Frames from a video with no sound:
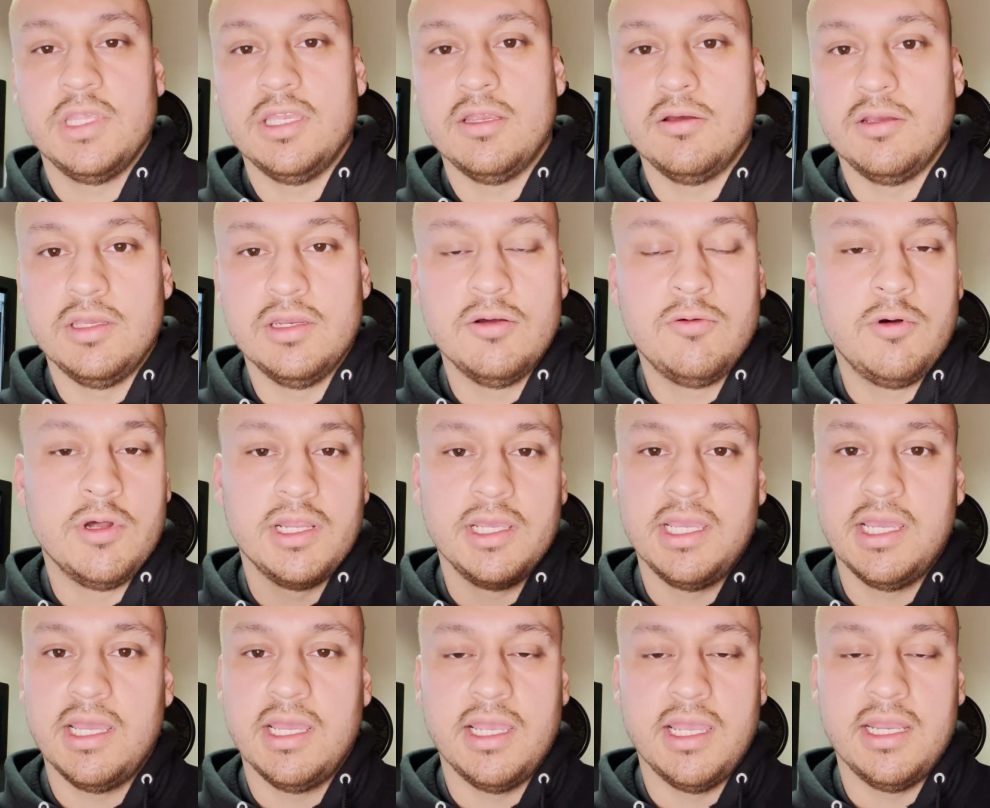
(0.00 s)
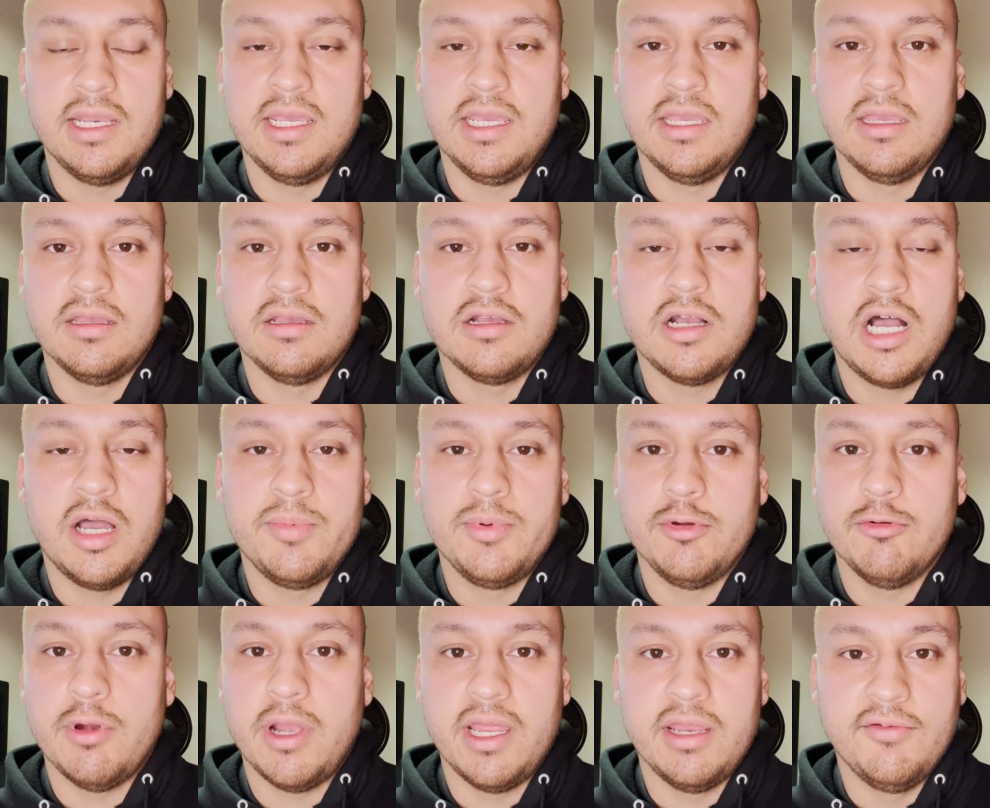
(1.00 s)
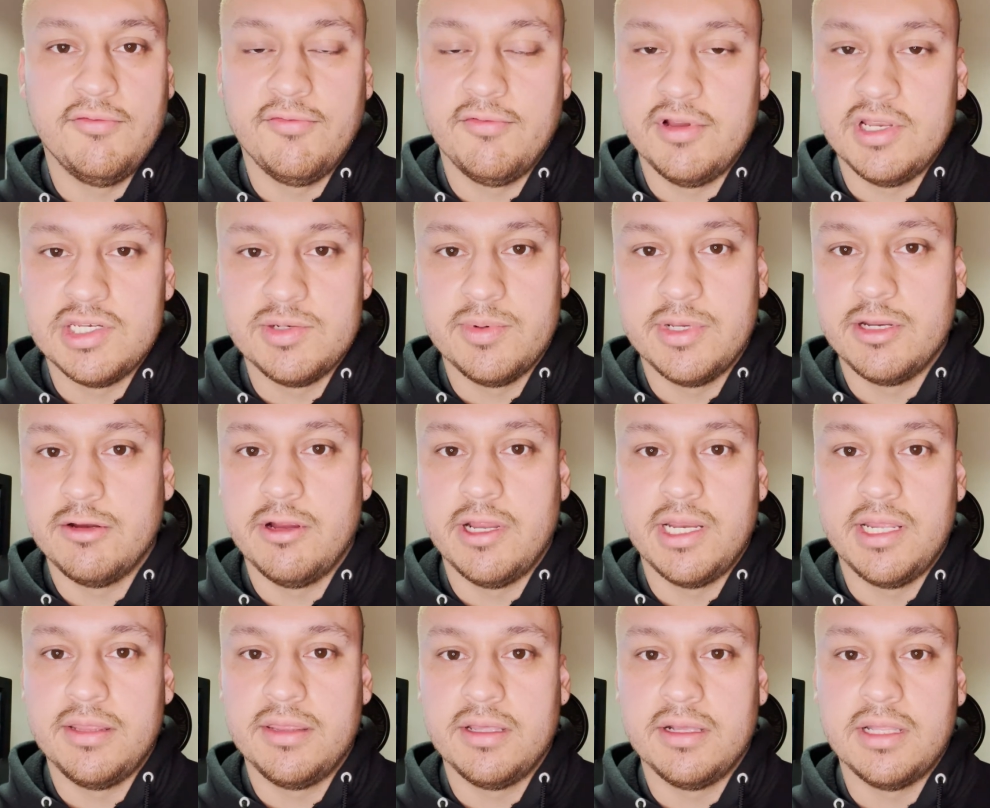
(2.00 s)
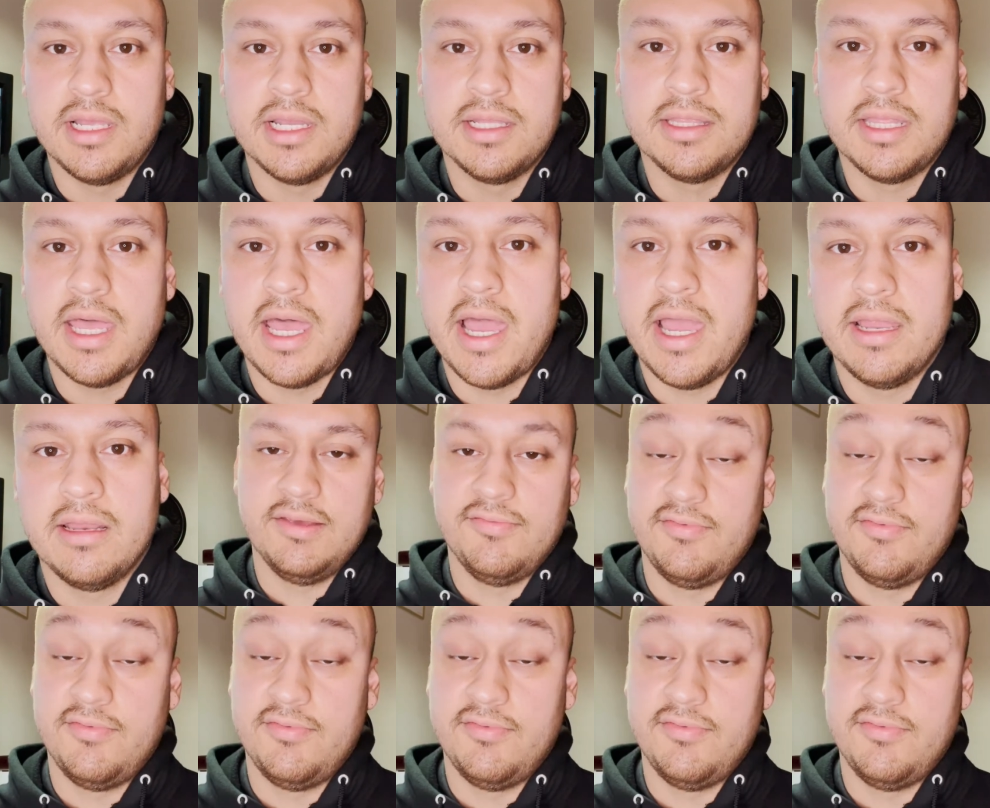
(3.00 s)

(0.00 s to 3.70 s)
You know, you don't wanna get any copyright infringement or anything like that.